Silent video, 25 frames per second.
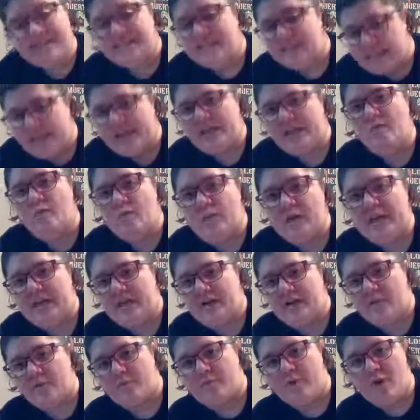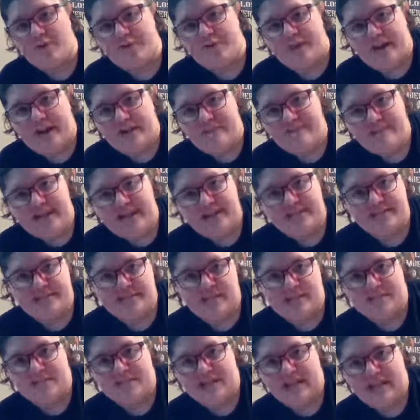the second week in a row that I've made
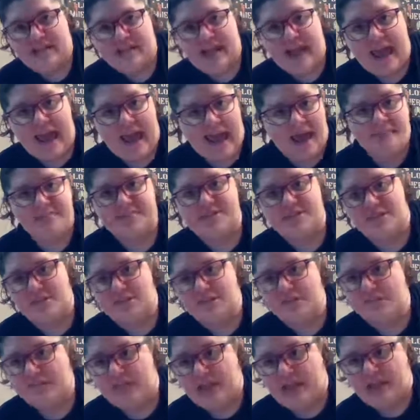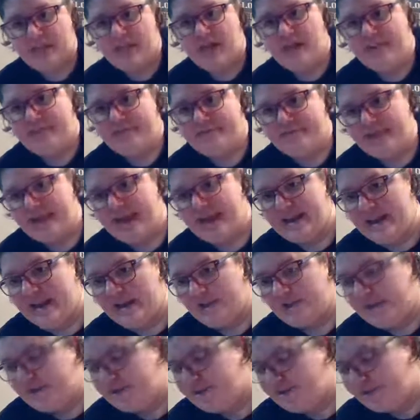something that I absolutely love, and
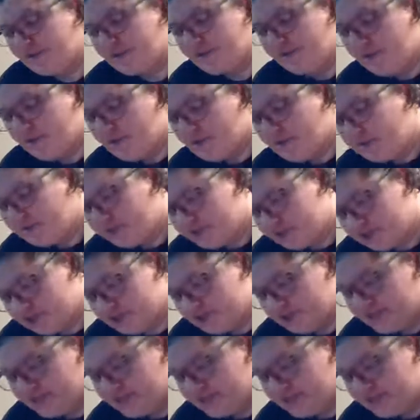now I don't know which